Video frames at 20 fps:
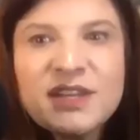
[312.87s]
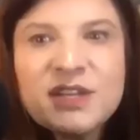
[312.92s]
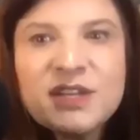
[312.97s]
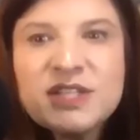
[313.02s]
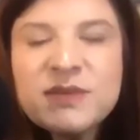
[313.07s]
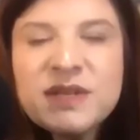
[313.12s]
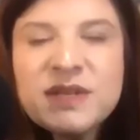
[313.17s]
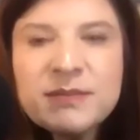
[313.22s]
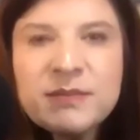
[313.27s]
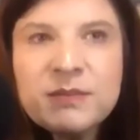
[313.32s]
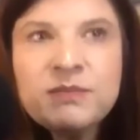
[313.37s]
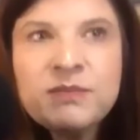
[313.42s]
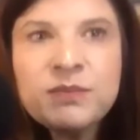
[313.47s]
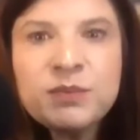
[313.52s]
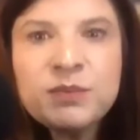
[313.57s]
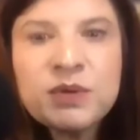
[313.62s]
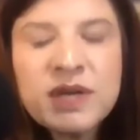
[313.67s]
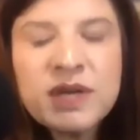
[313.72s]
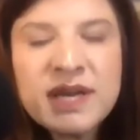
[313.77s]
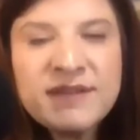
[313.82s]
something
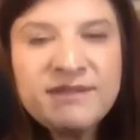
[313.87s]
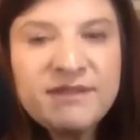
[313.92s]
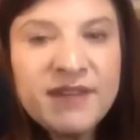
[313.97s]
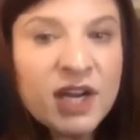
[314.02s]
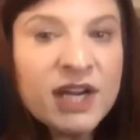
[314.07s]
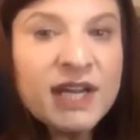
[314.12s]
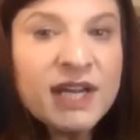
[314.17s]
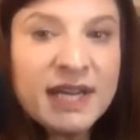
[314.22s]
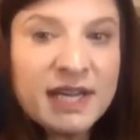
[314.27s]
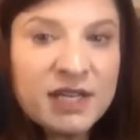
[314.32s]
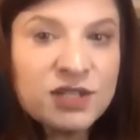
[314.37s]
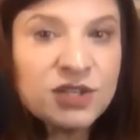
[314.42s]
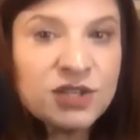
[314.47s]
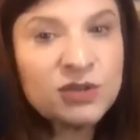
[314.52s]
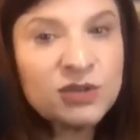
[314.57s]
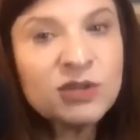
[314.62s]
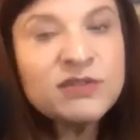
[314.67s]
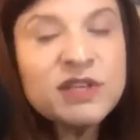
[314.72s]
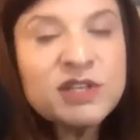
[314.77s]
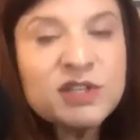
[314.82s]
very
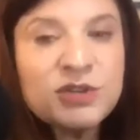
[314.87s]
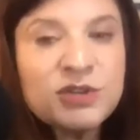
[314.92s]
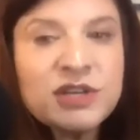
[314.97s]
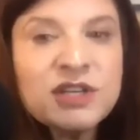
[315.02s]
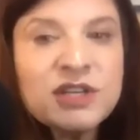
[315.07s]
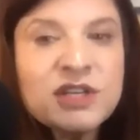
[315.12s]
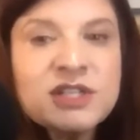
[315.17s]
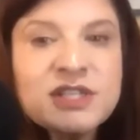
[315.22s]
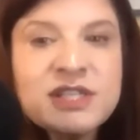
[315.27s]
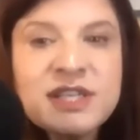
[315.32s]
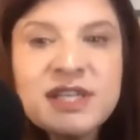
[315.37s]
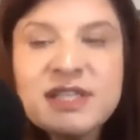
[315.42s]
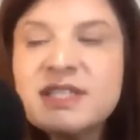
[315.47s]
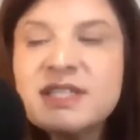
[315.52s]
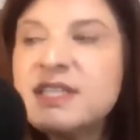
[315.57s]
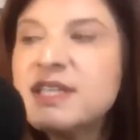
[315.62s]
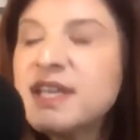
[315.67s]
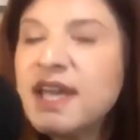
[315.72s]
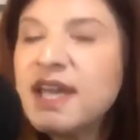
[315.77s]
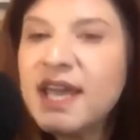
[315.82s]
internal that triggers it.